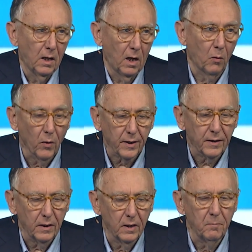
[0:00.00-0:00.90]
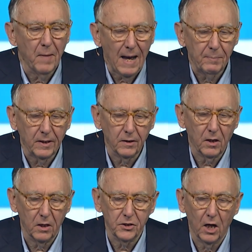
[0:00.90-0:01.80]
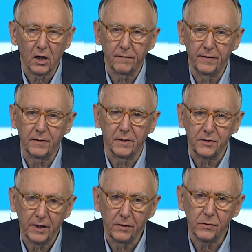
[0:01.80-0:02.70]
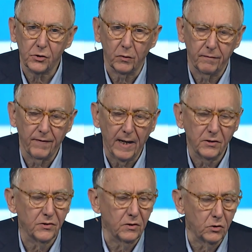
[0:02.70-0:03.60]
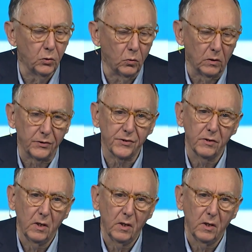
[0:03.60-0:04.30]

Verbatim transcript: Our work in mapping and cartography continues to advance the tools.